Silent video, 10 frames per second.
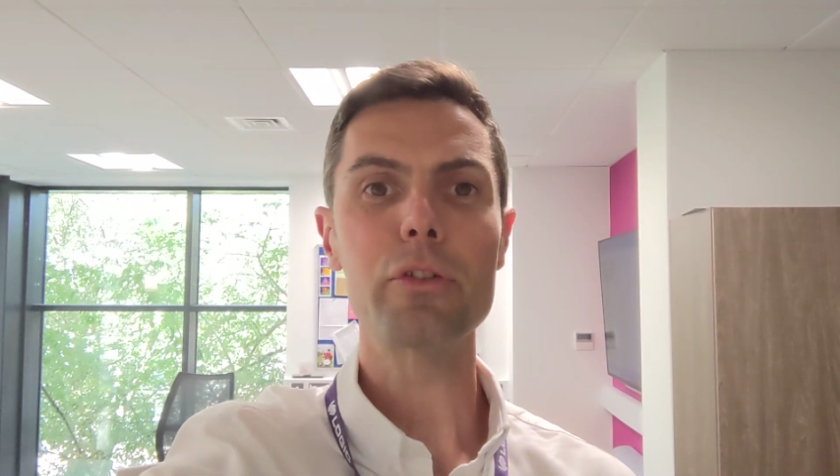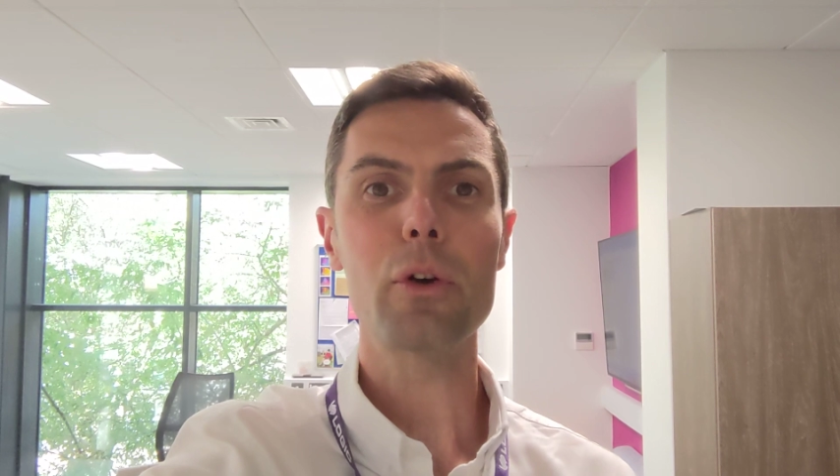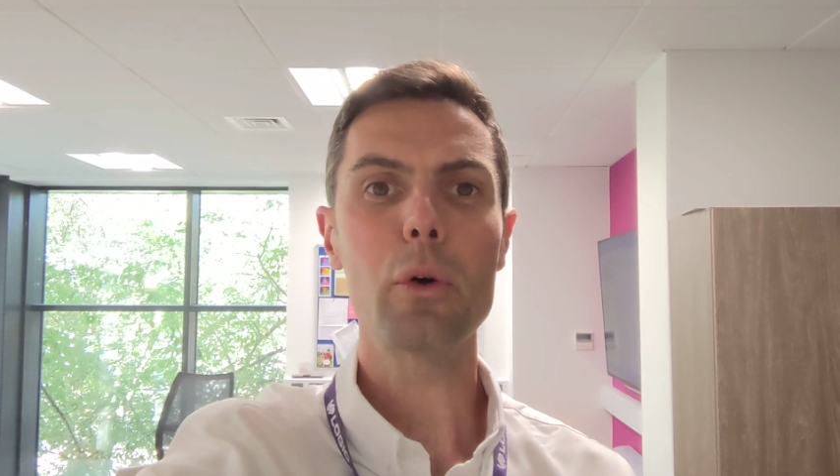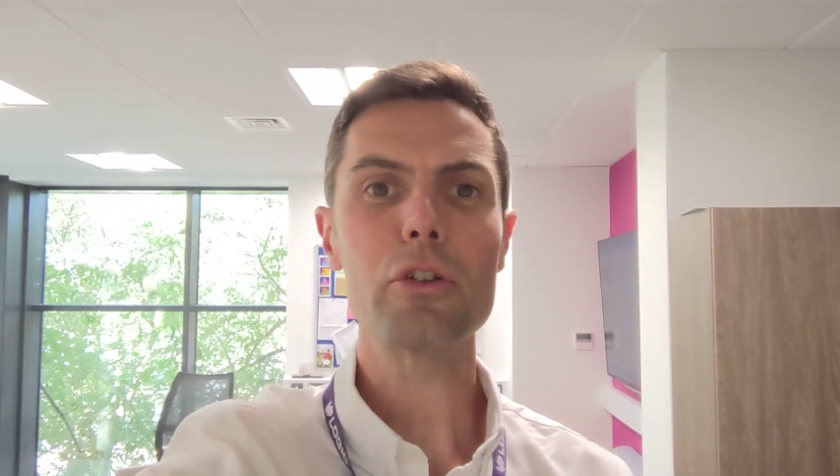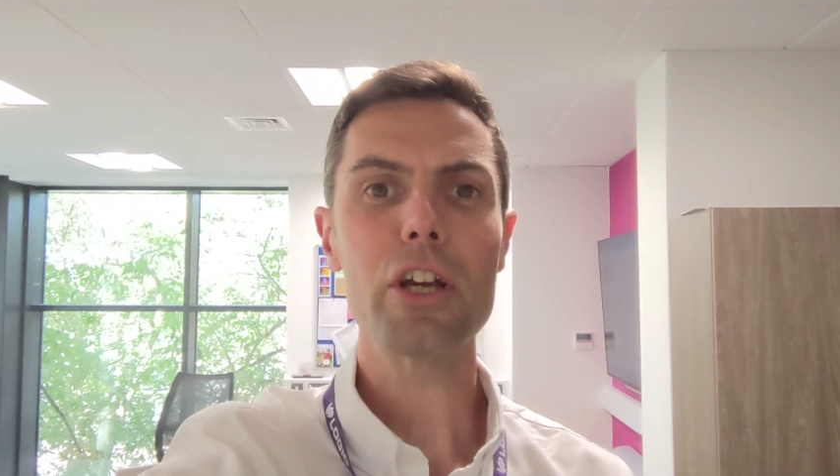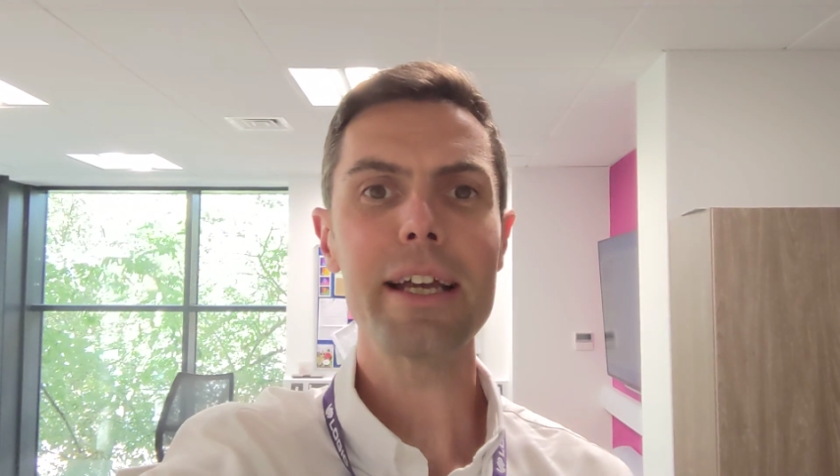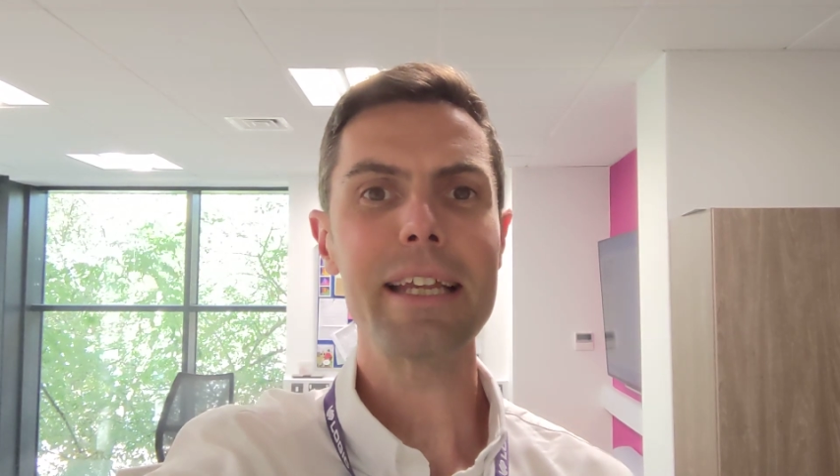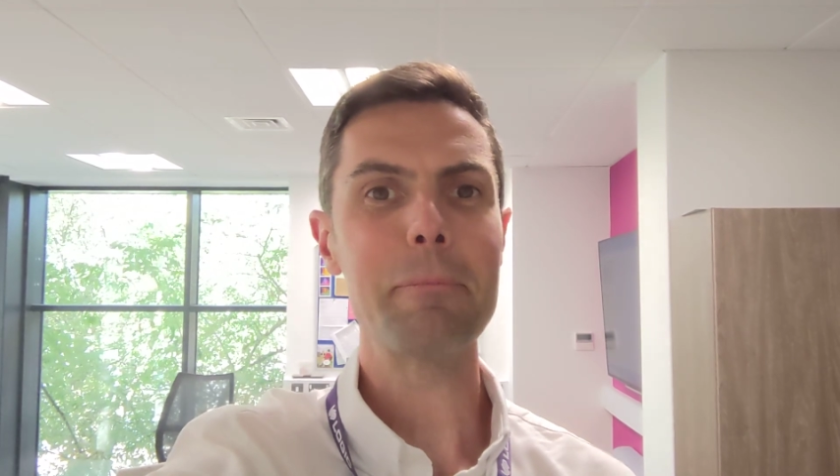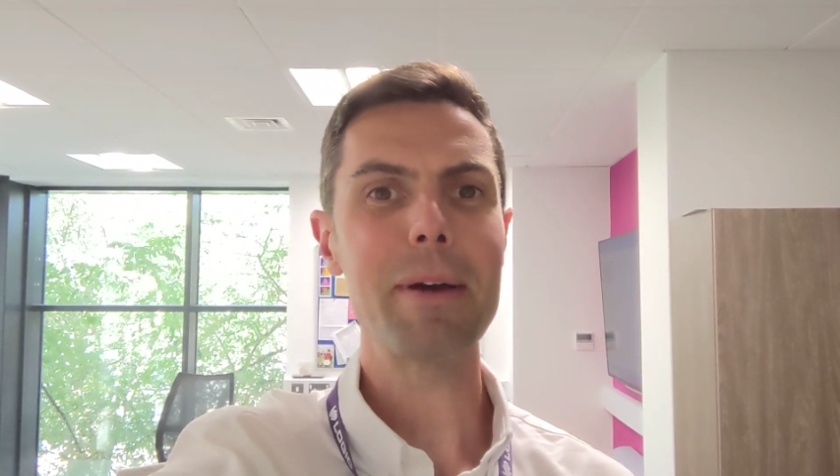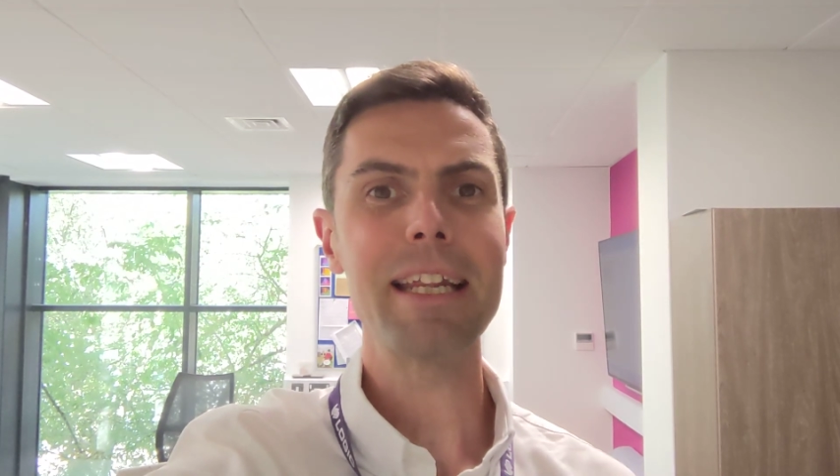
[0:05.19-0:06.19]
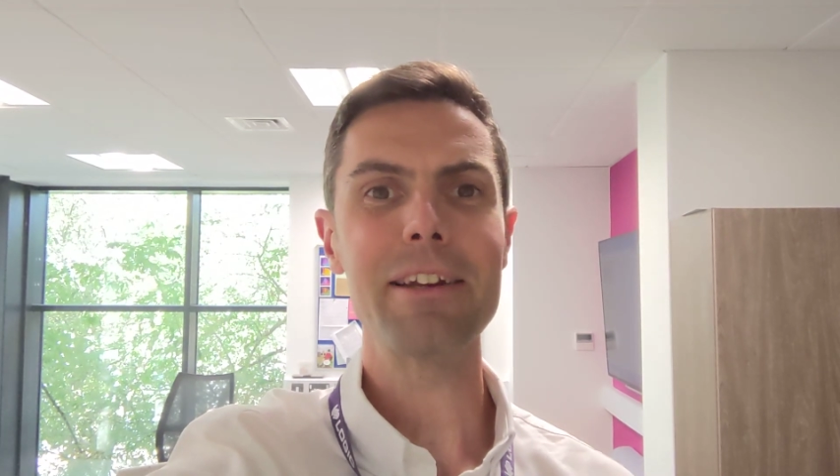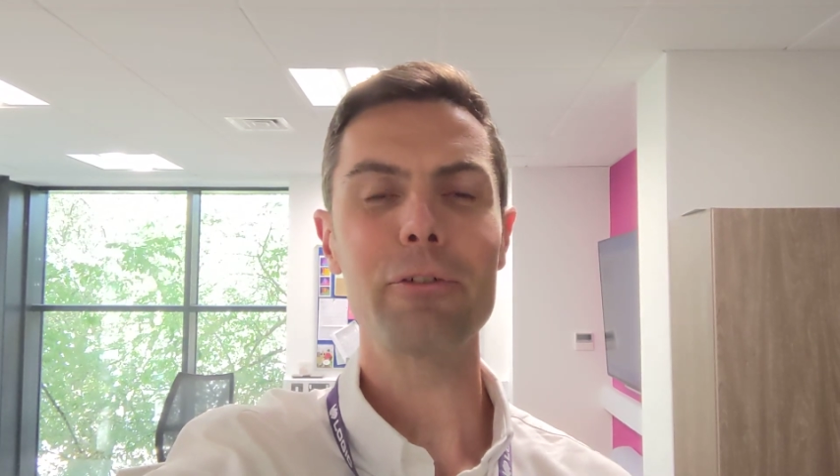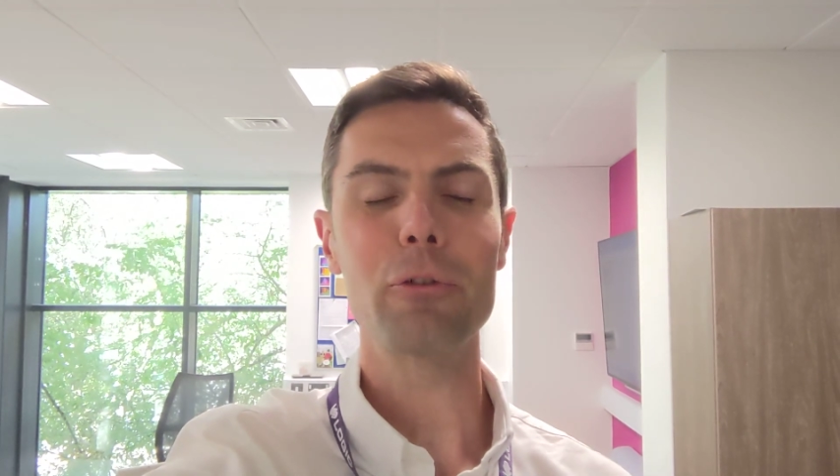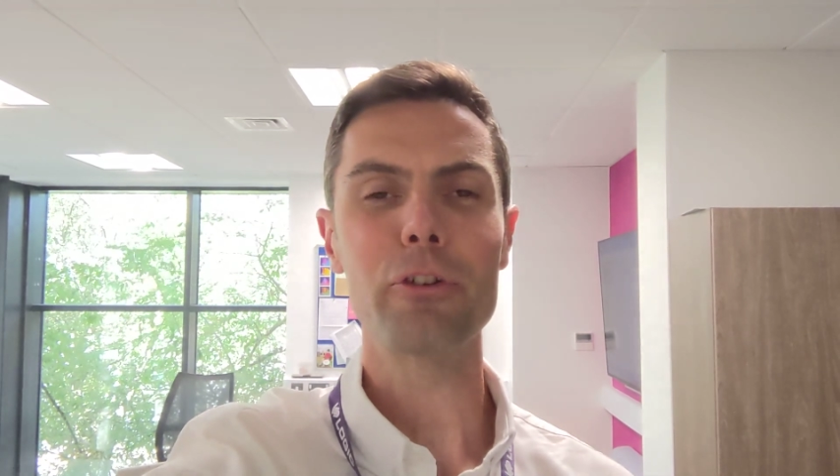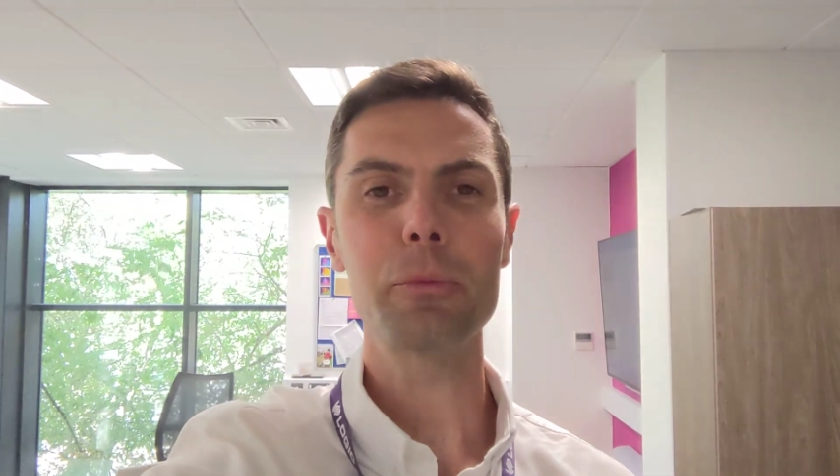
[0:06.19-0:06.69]
scorcher in many
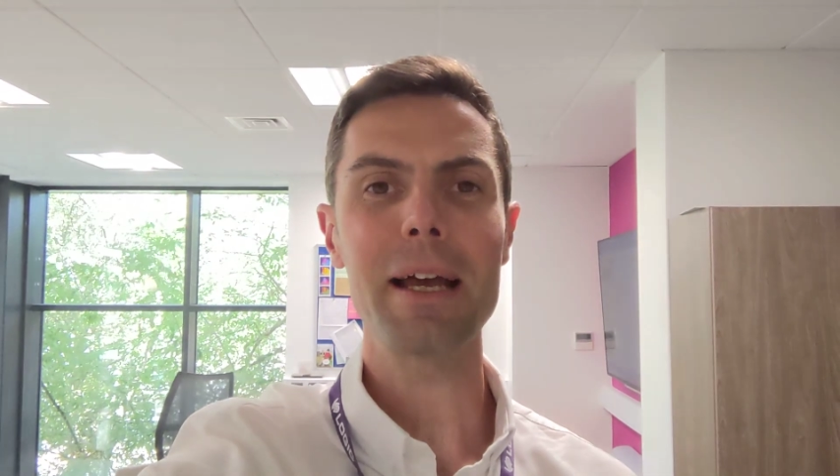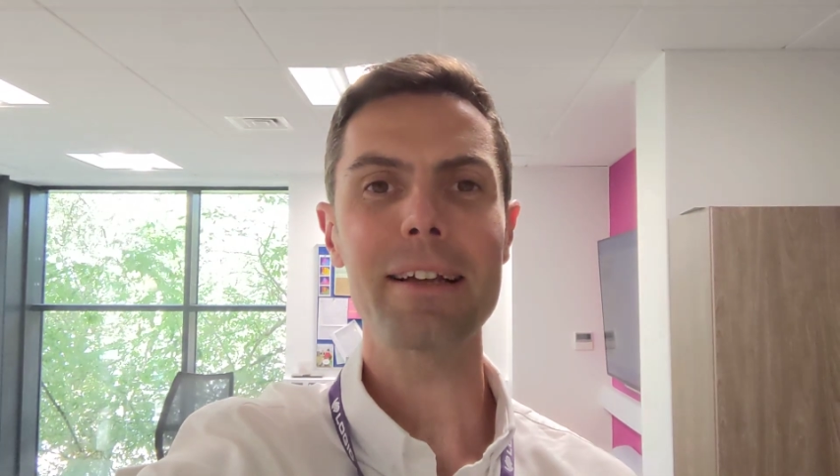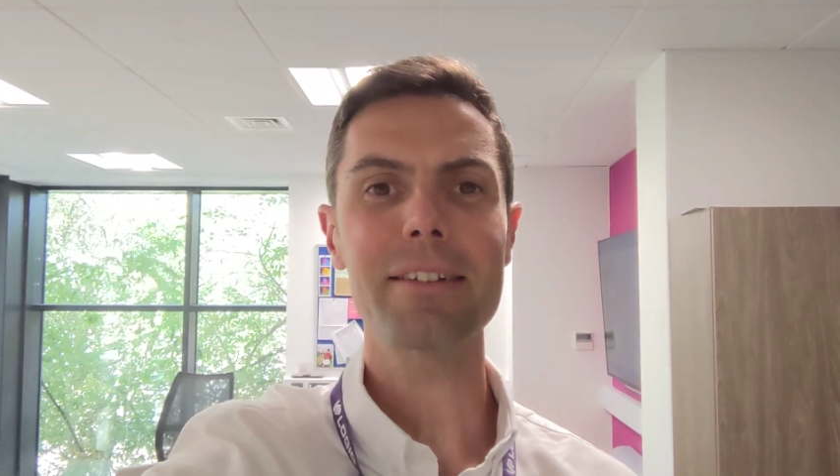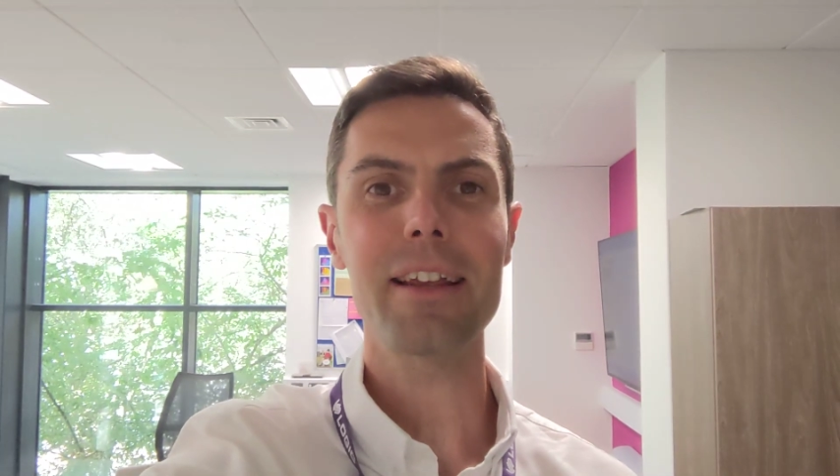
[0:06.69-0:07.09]
different respects.